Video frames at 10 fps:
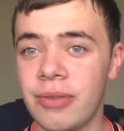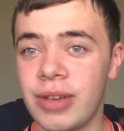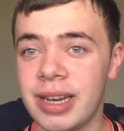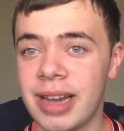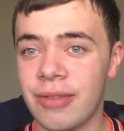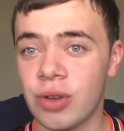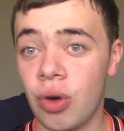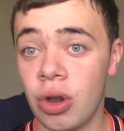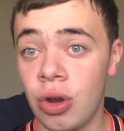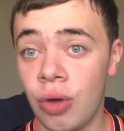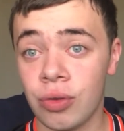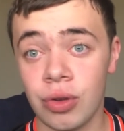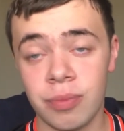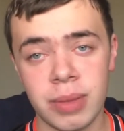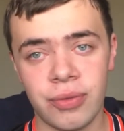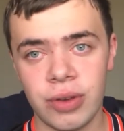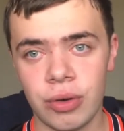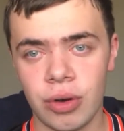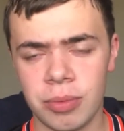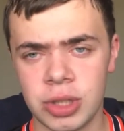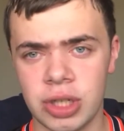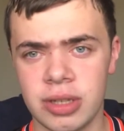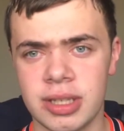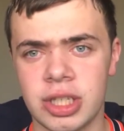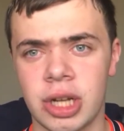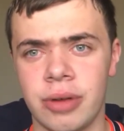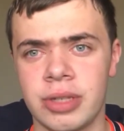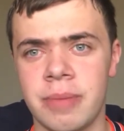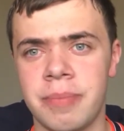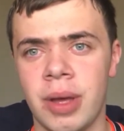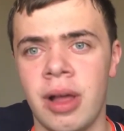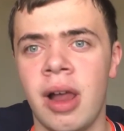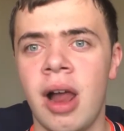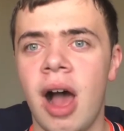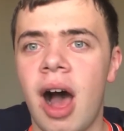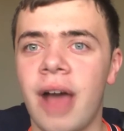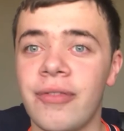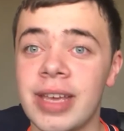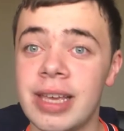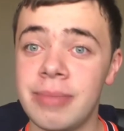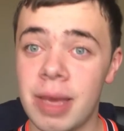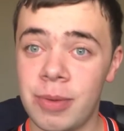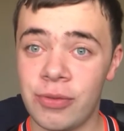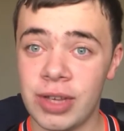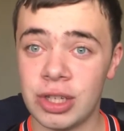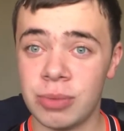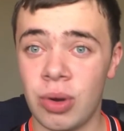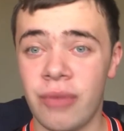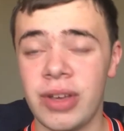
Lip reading: I think they've got a lot of good midfielder options, Charlton, but I think he may be featured more.